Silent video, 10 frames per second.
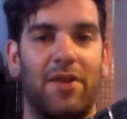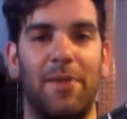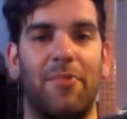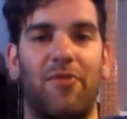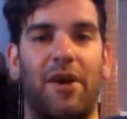
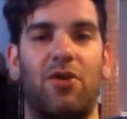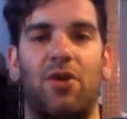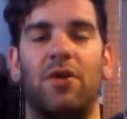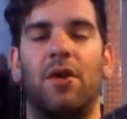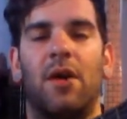imperfection.
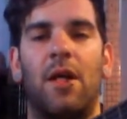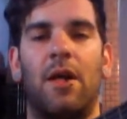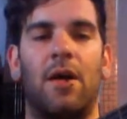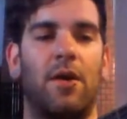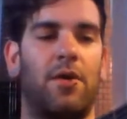
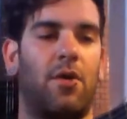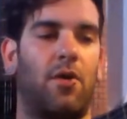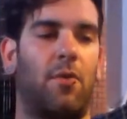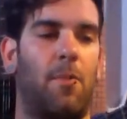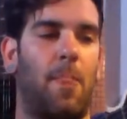
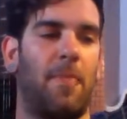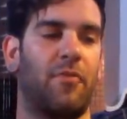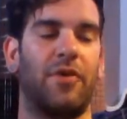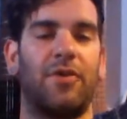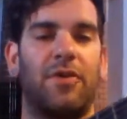So if
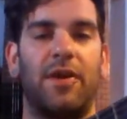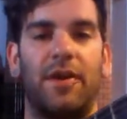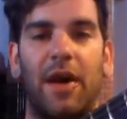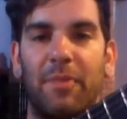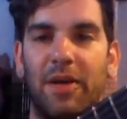you're interested,
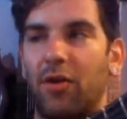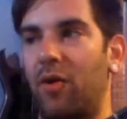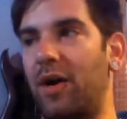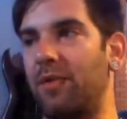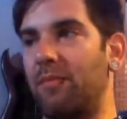go
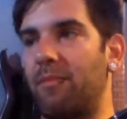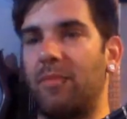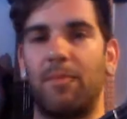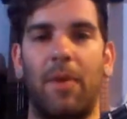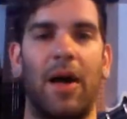on,
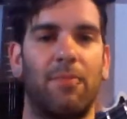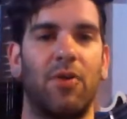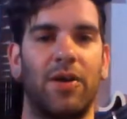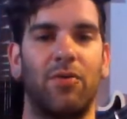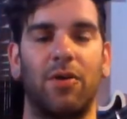buy a
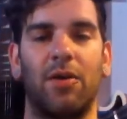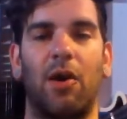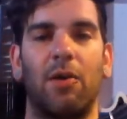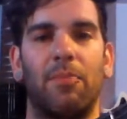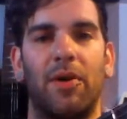brand new
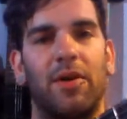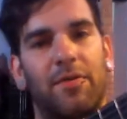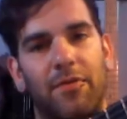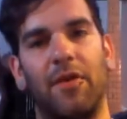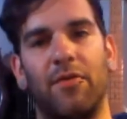guitar, but
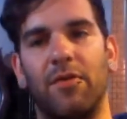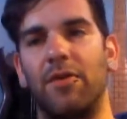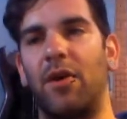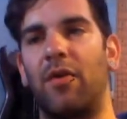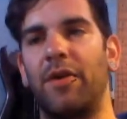if you're ever
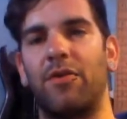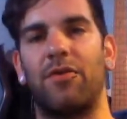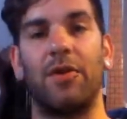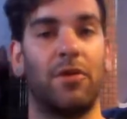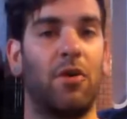
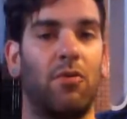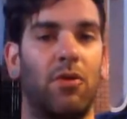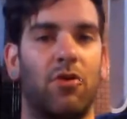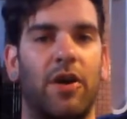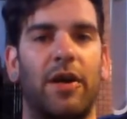interested,
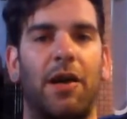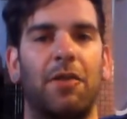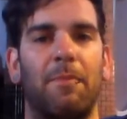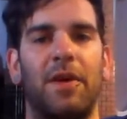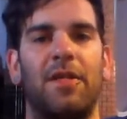go check out
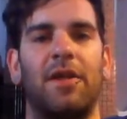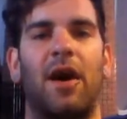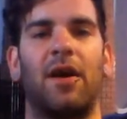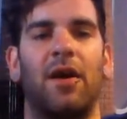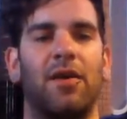the B
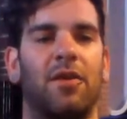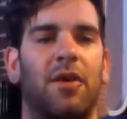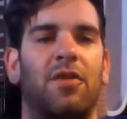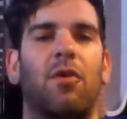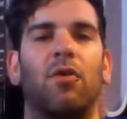stock on
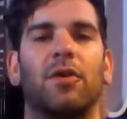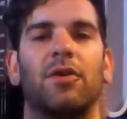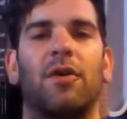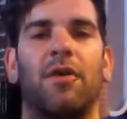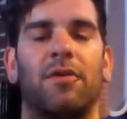
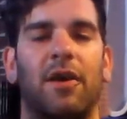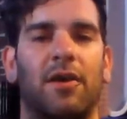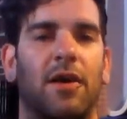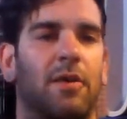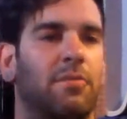
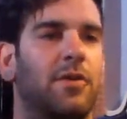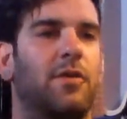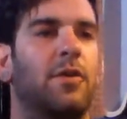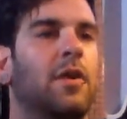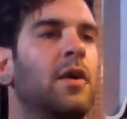solarguitars.com. So
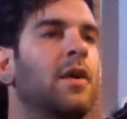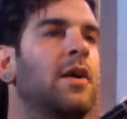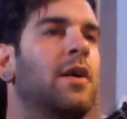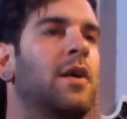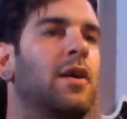
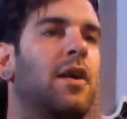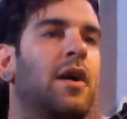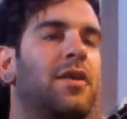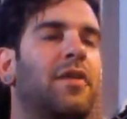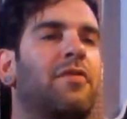
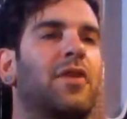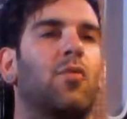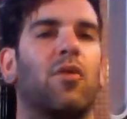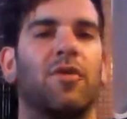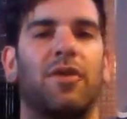definitely
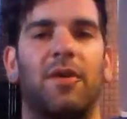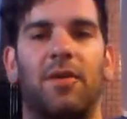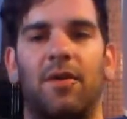worth it.